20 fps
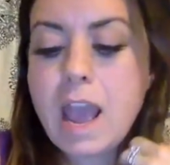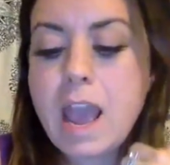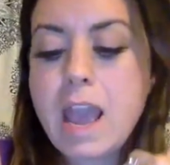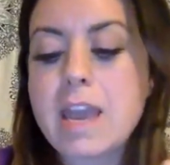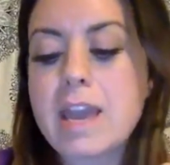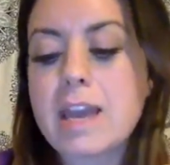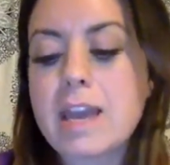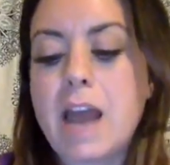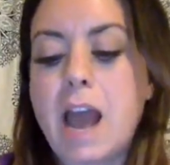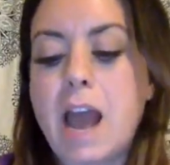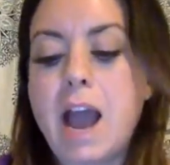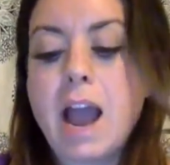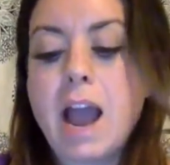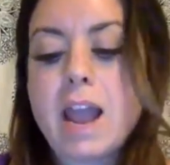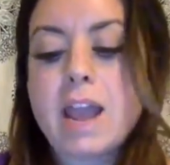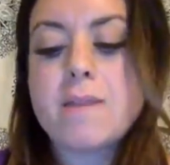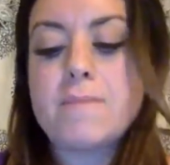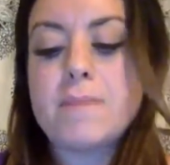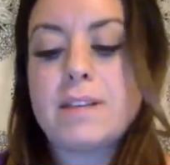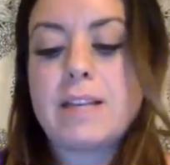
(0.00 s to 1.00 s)
And I
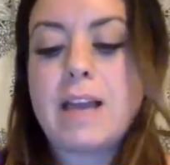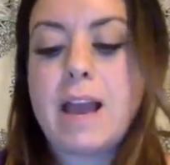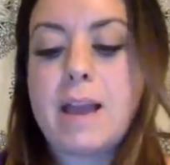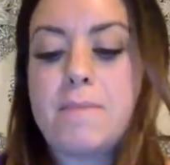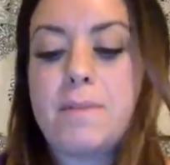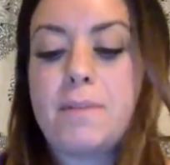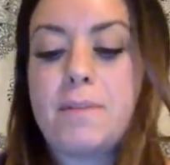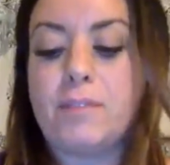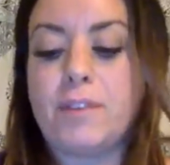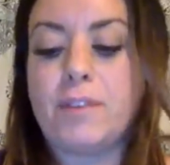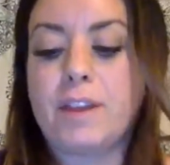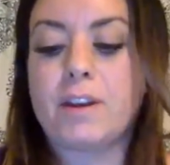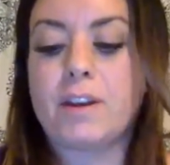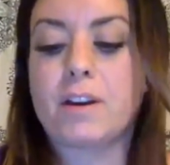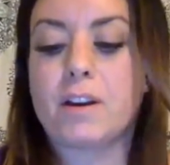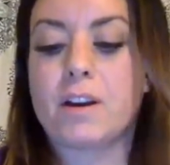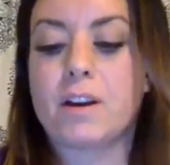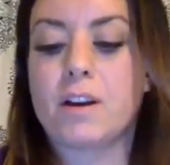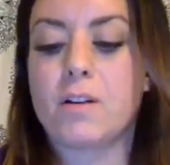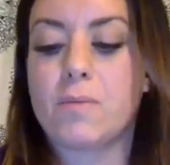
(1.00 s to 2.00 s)
am the type of
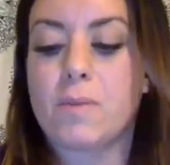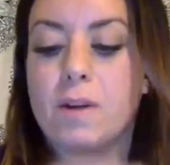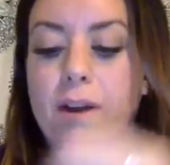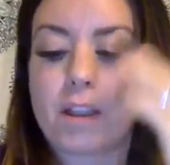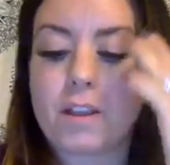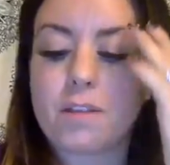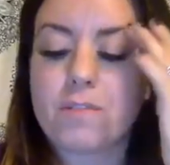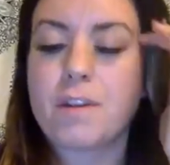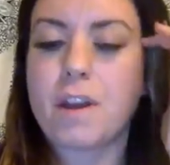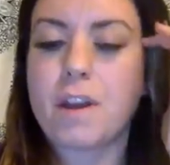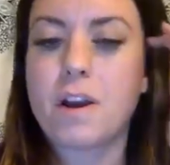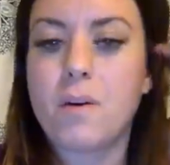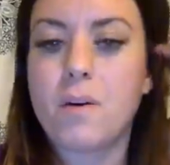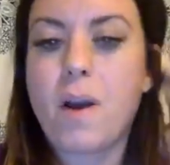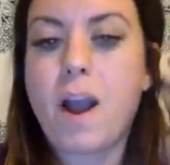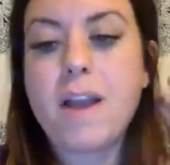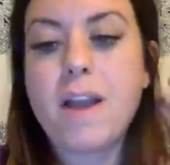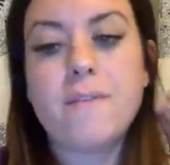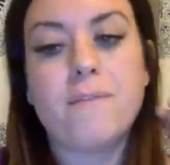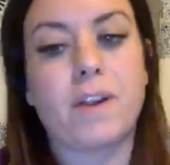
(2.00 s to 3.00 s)
leader where you
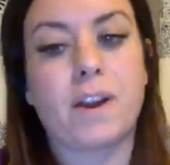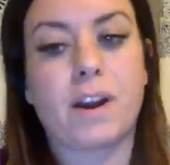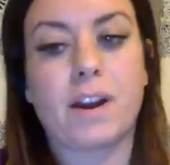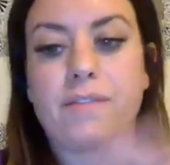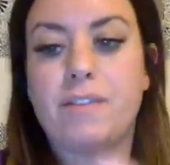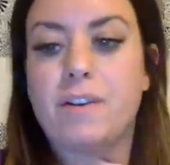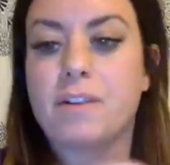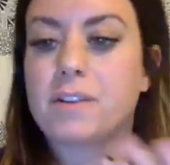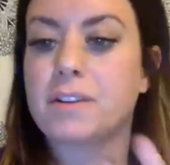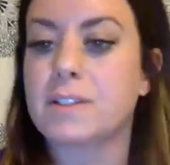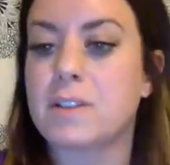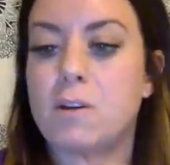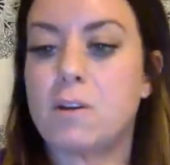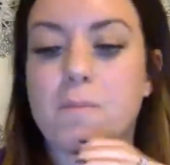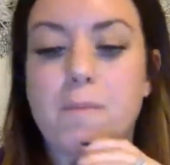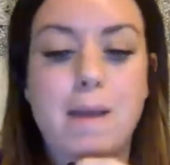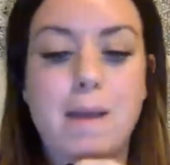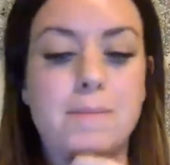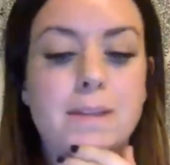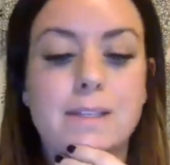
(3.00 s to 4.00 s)
know I'm very focused
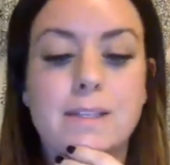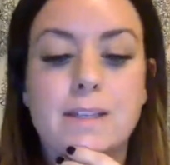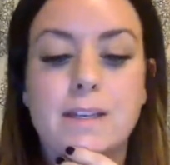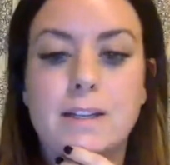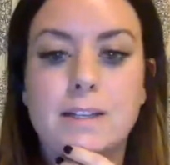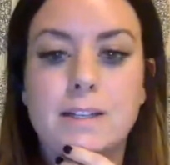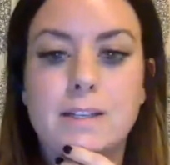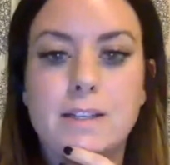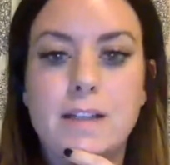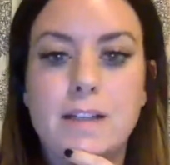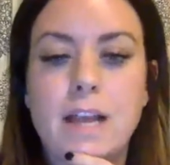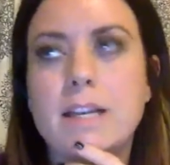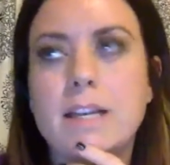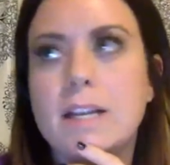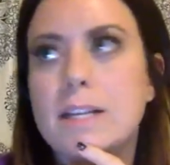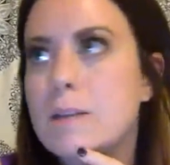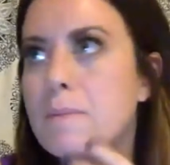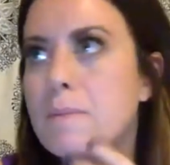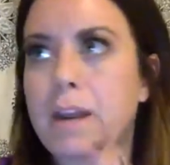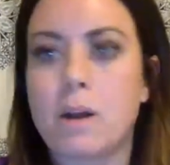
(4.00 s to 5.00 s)
on my business. It
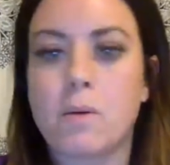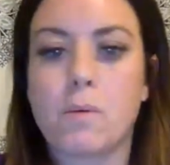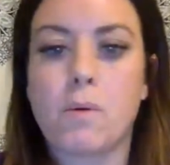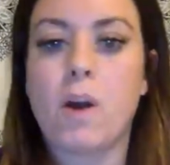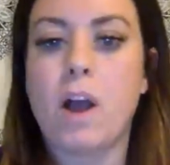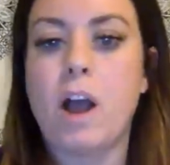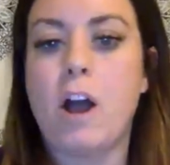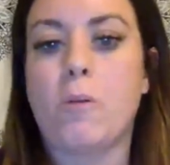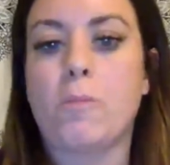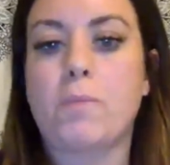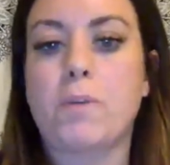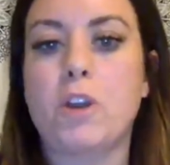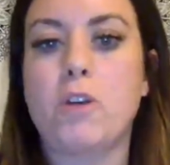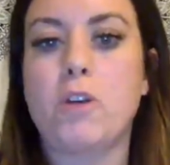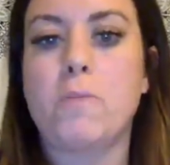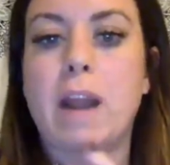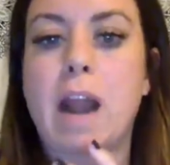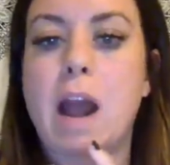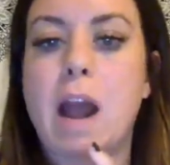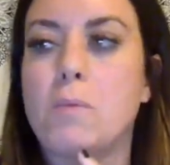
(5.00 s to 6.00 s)
doesn't mean I won't help
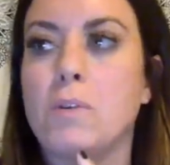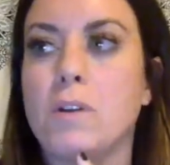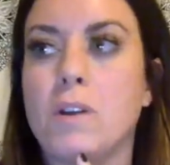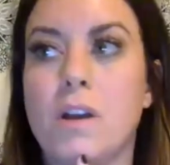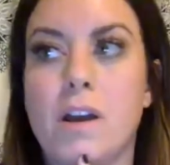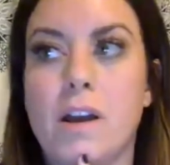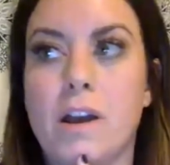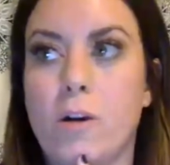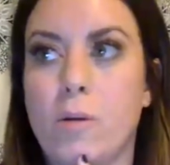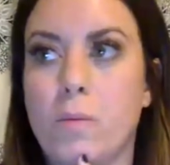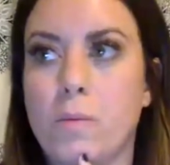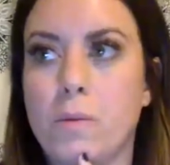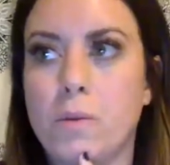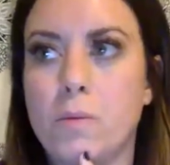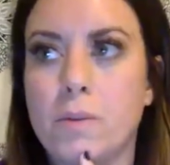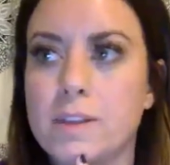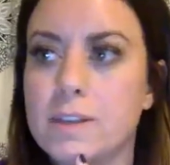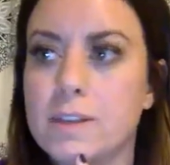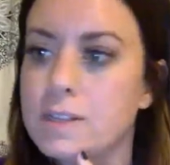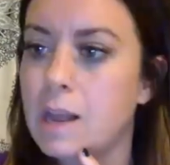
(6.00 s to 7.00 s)
you, but I will not help you
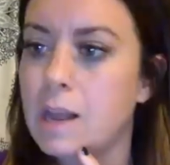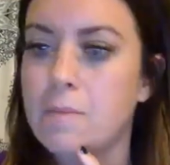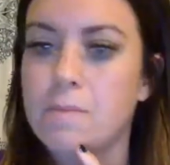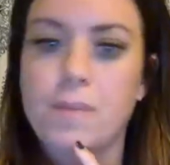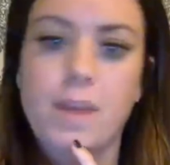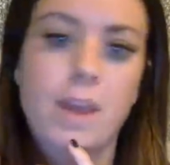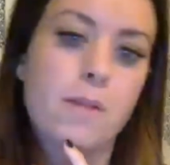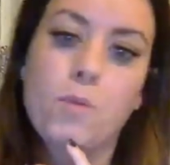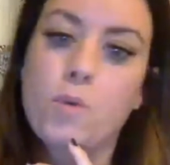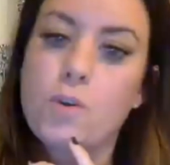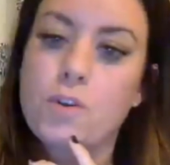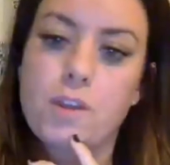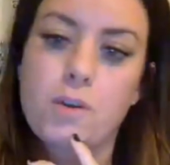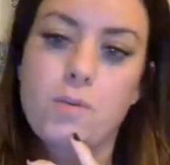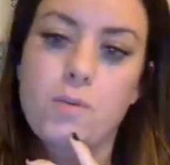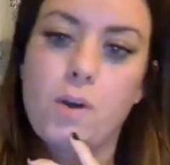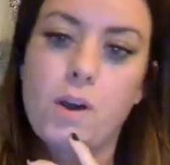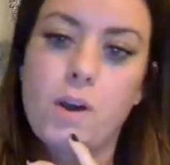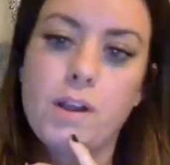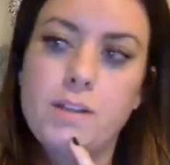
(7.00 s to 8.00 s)
with the same thing more
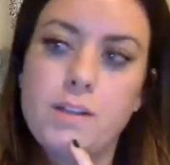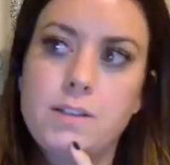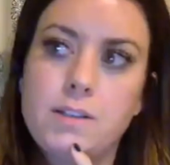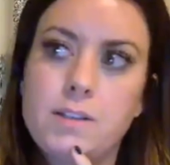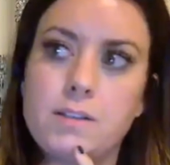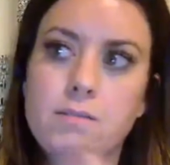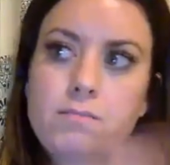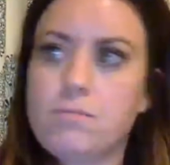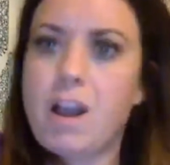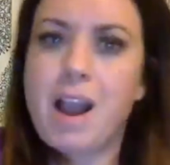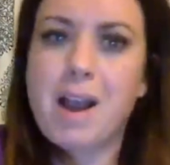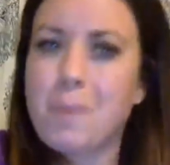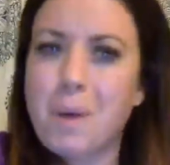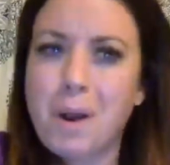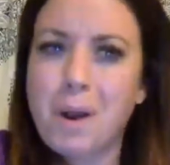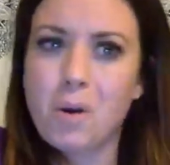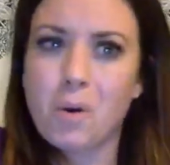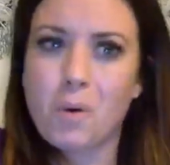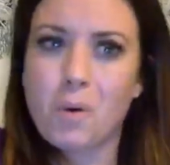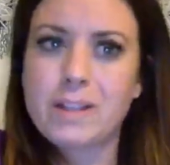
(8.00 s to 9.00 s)
than once. I
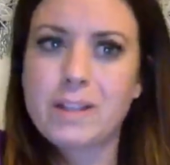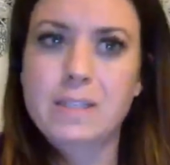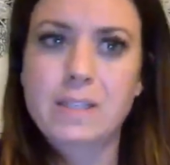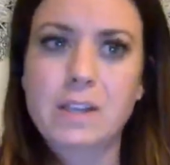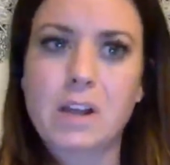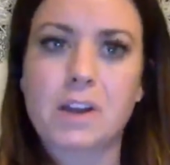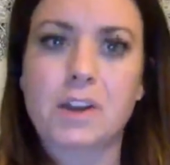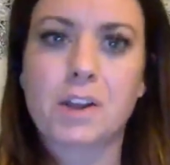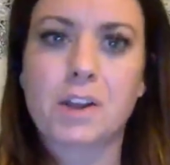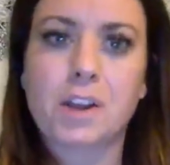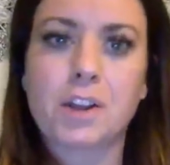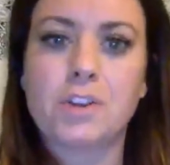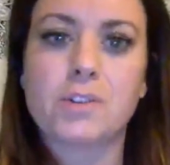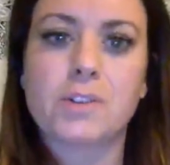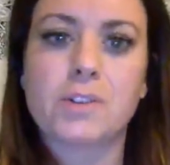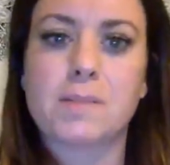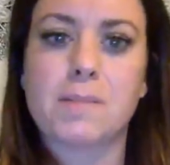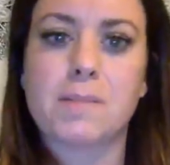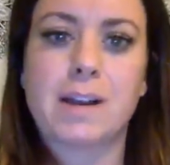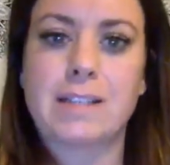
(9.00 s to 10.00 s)
won't. It's not a good
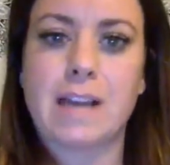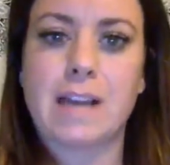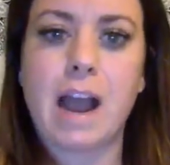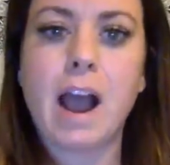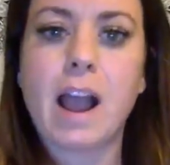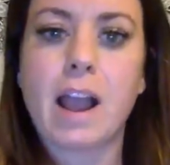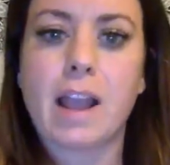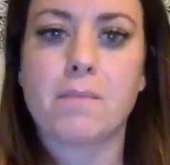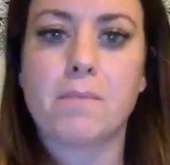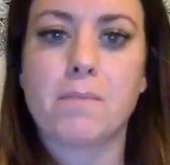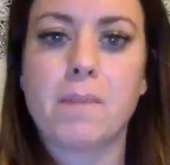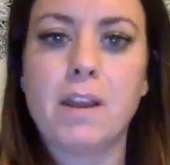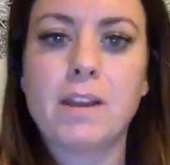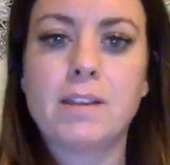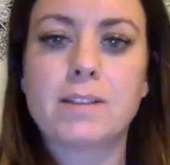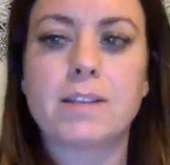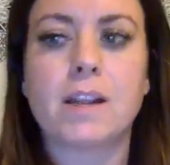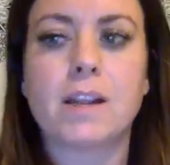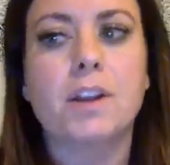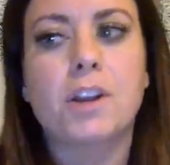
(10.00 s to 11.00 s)
use of my time.
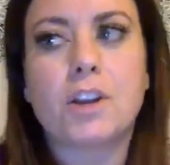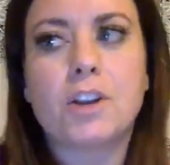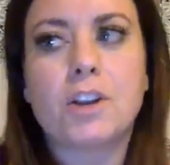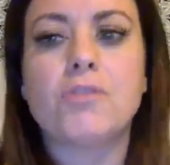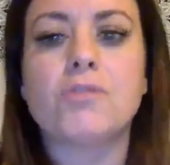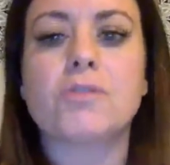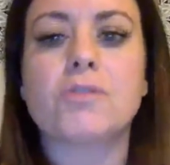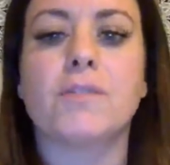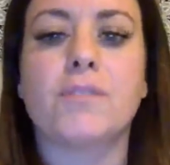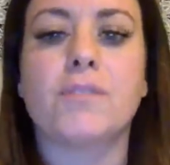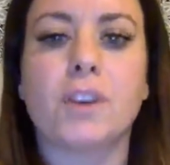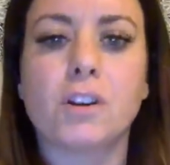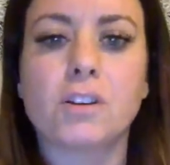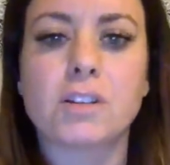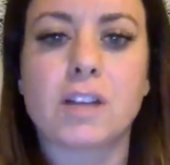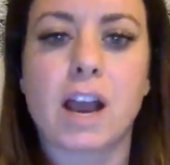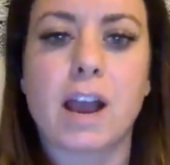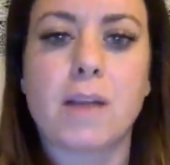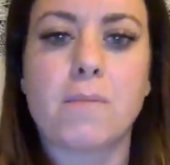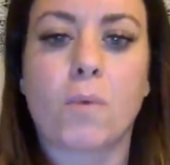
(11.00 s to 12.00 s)
It's not a good use of your
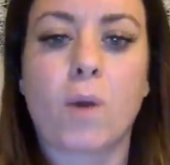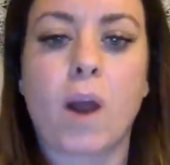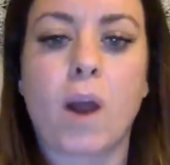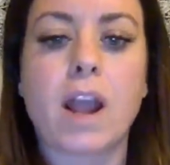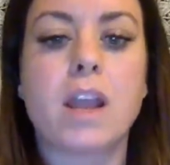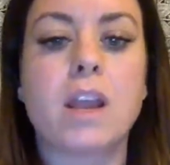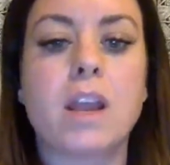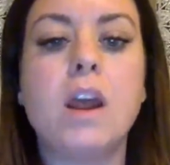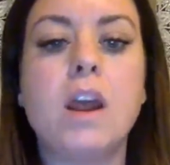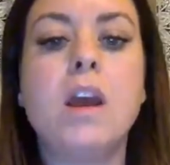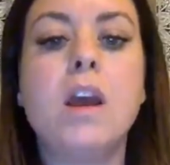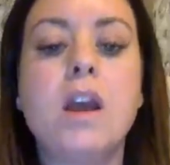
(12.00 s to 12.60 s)
time, right?